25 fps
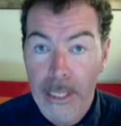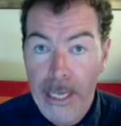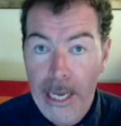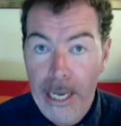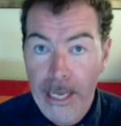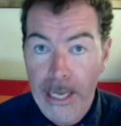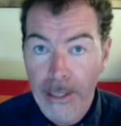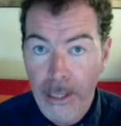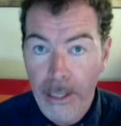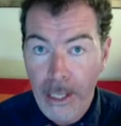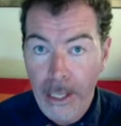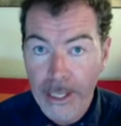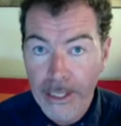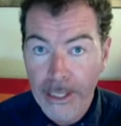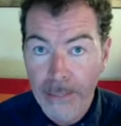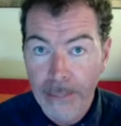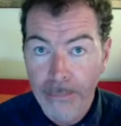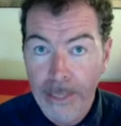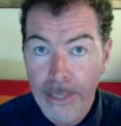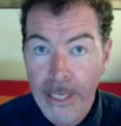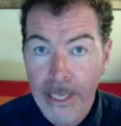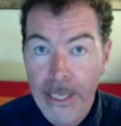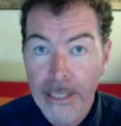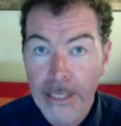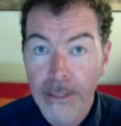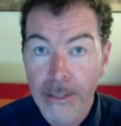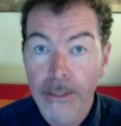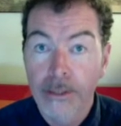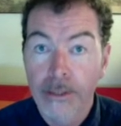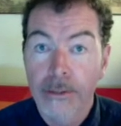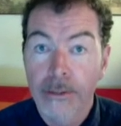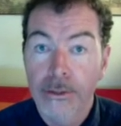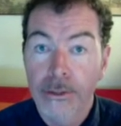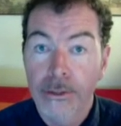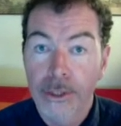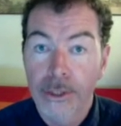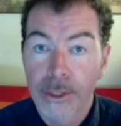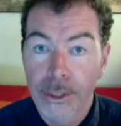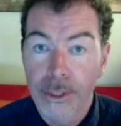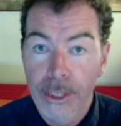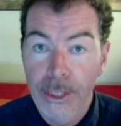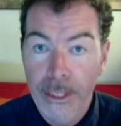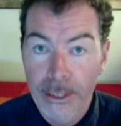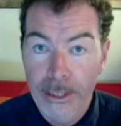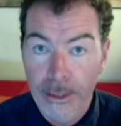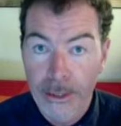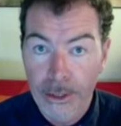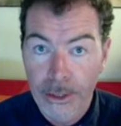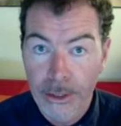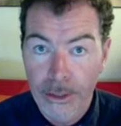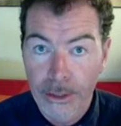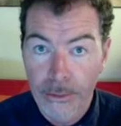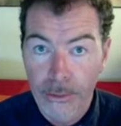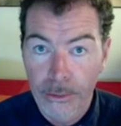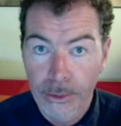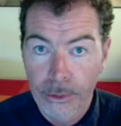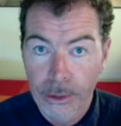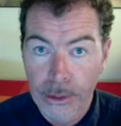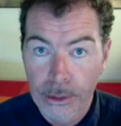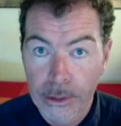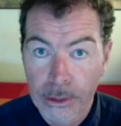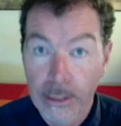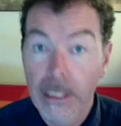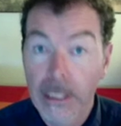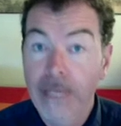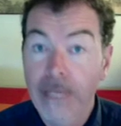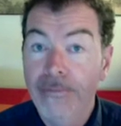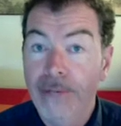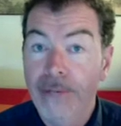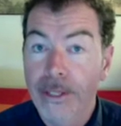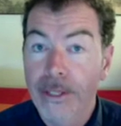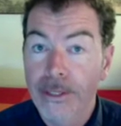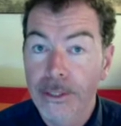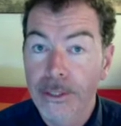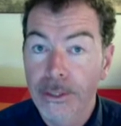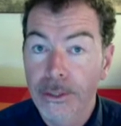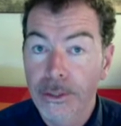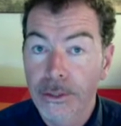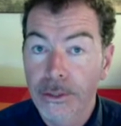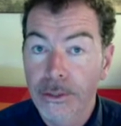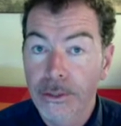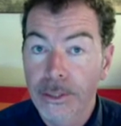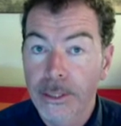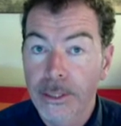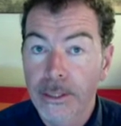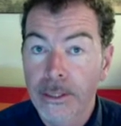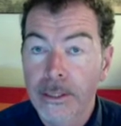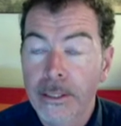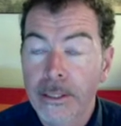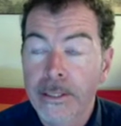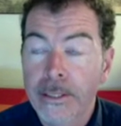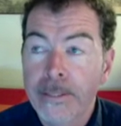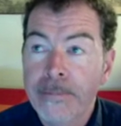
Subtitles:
and I get paid to teach or to deliver this unit.